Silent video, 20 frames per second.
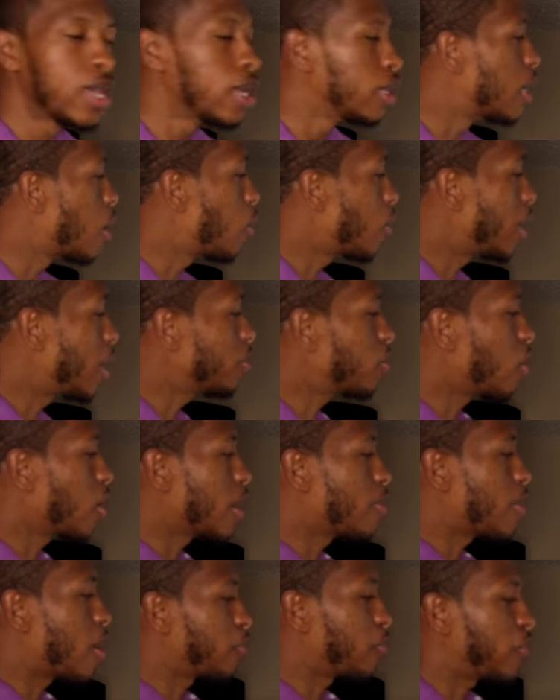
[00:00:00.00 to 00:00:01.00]
Now when I'm talking
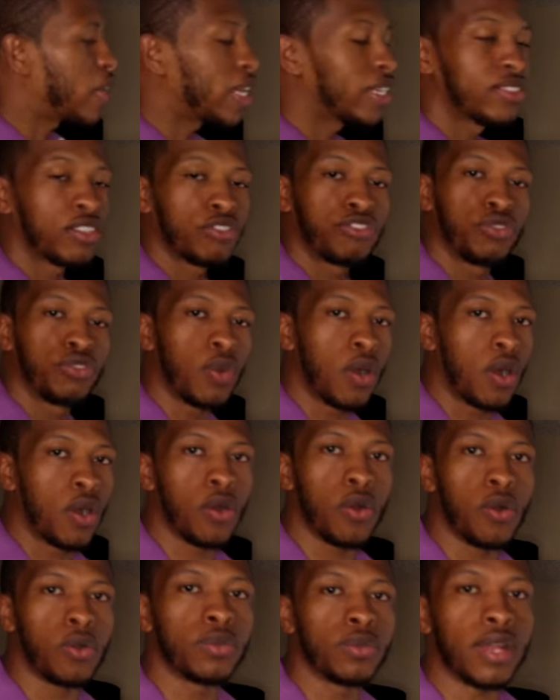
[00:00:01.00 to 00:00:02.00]
about things that you
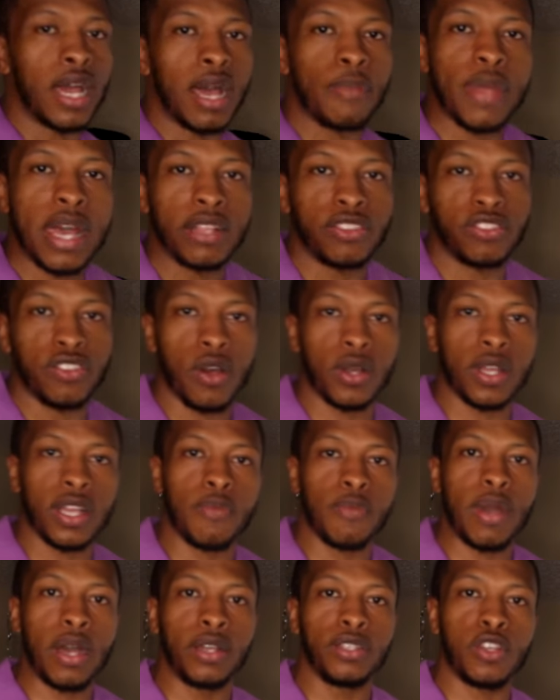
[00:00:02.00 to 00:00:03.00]
own, I'm not talking
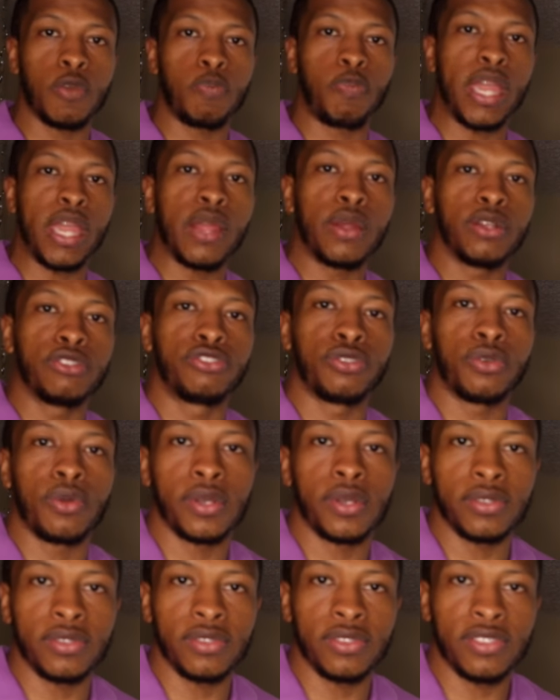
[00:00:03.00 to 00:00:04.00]
about your pair of
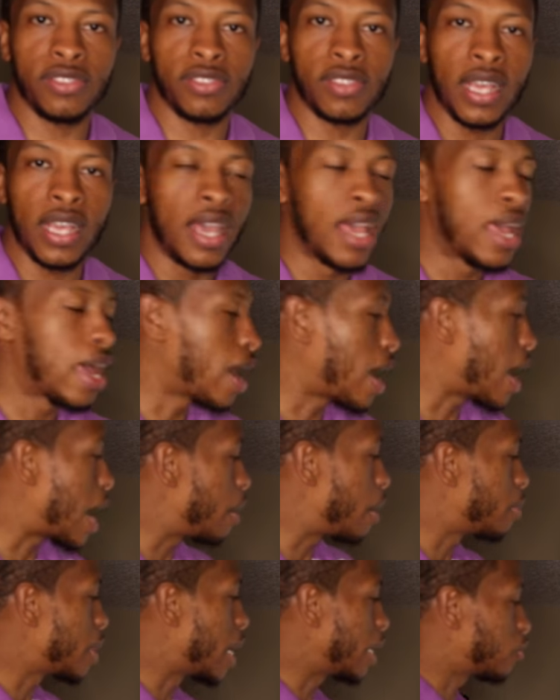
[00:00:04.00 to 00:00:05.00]
Jordans.
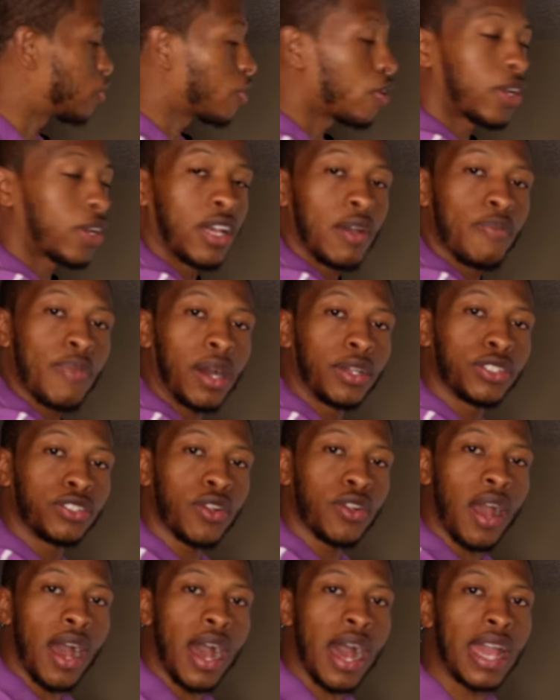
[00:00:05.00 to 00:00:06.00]
I'm not talking about
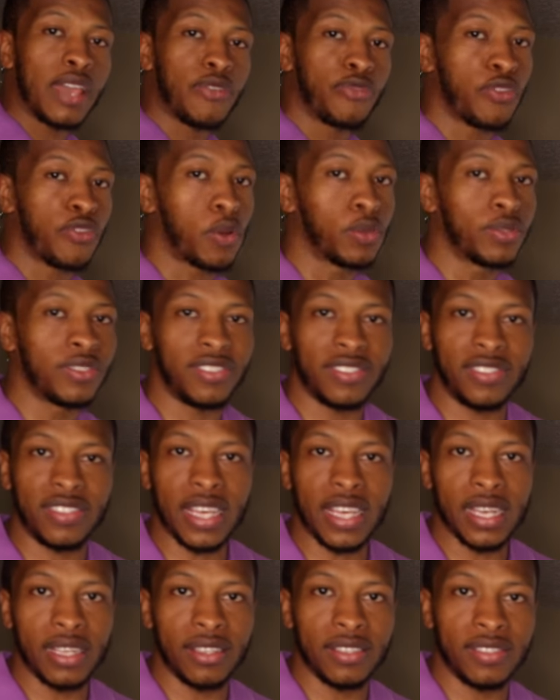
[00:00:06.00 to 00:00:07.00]
your iPhone
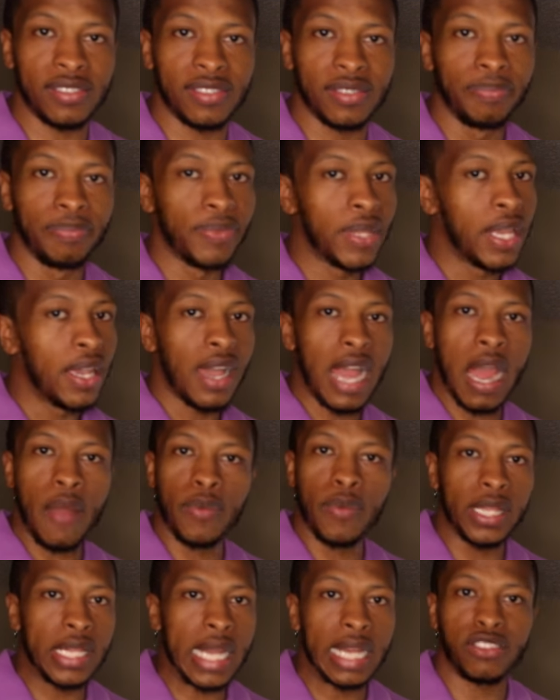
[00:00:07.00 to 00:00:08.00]
6. I'm
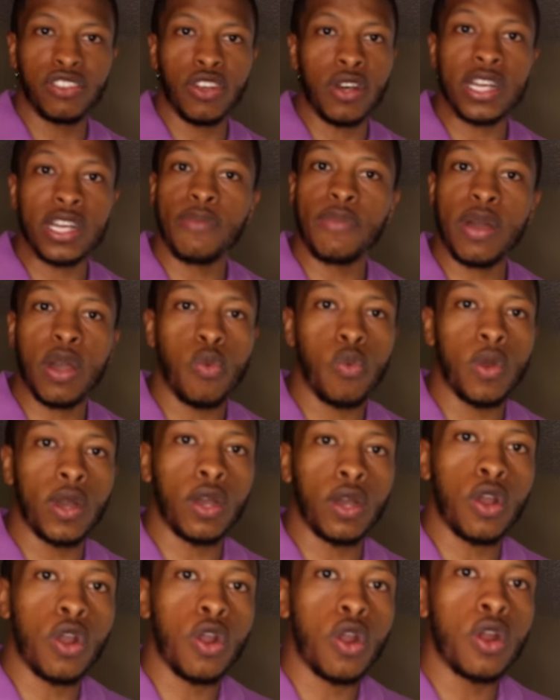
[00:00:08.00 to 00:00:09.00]
really not talking about what
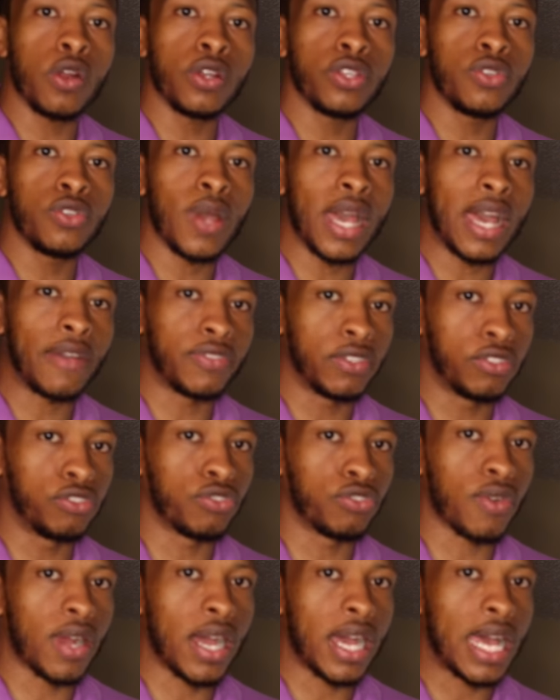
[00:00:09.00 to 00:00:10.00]
car you have to
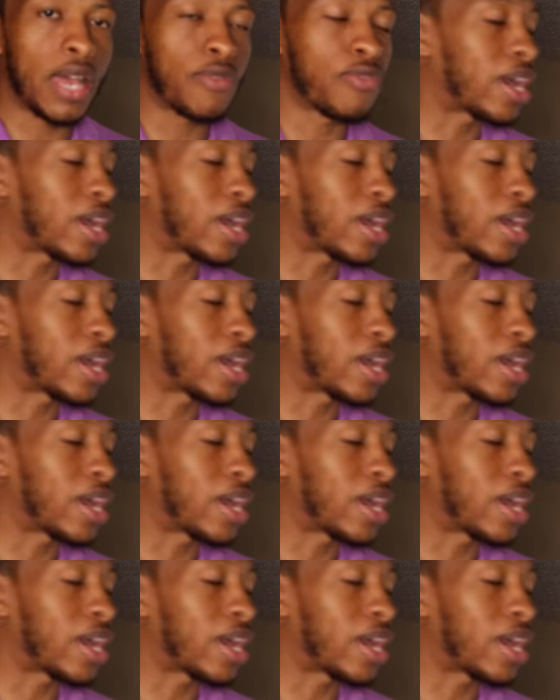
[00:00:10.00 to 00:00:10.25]
drive.